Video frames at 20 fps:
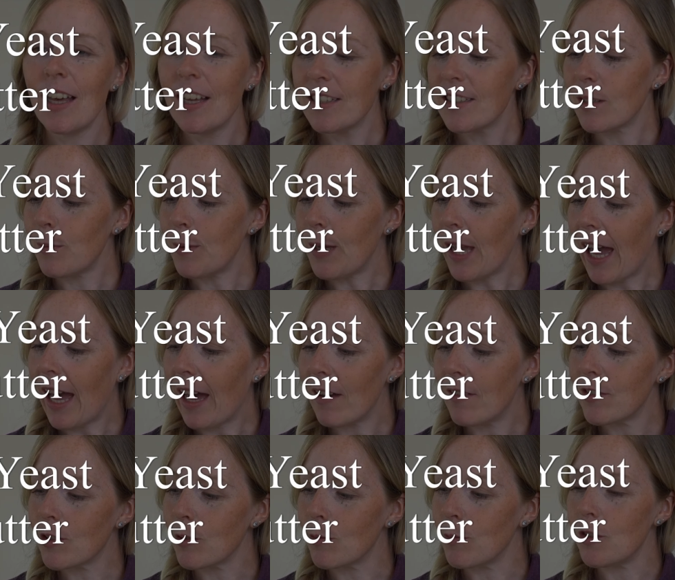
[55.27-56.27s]
So we
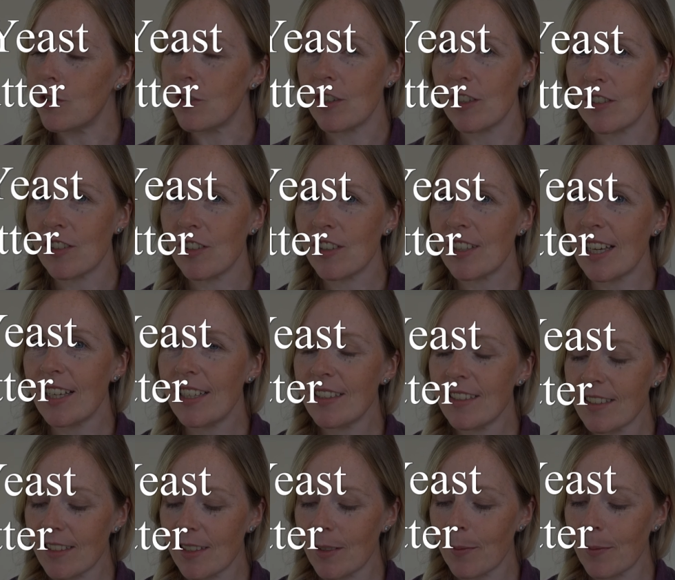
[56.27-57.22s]
have some nutritional yeast,